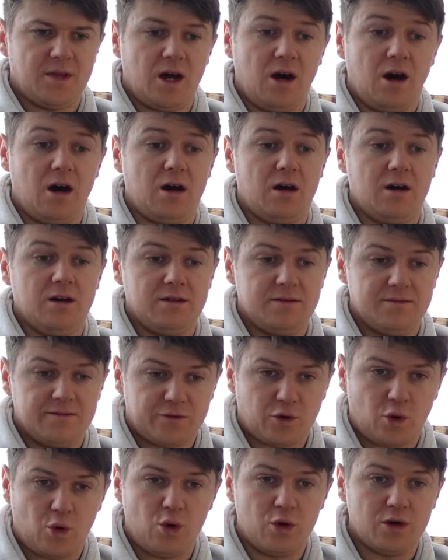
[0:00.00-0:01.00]
Ugh,
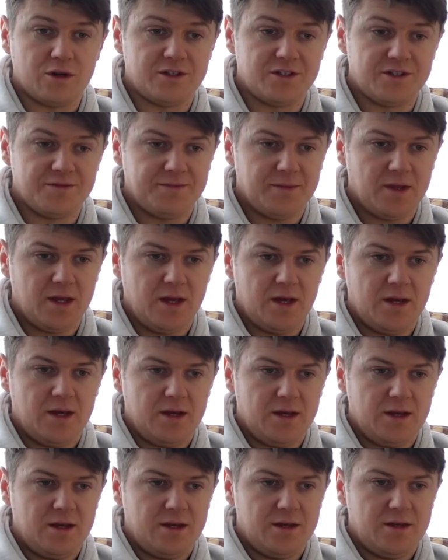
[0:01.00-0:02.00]
of course.
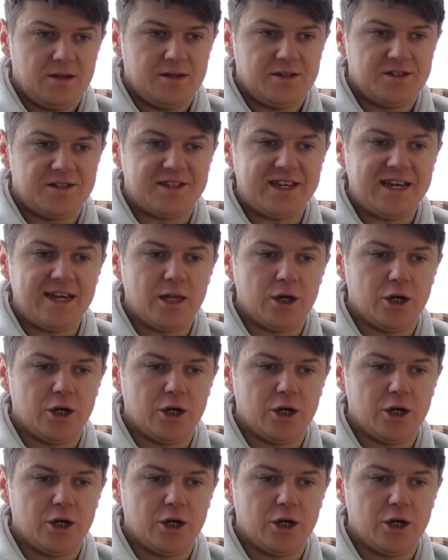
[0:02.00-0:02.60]
Steelers.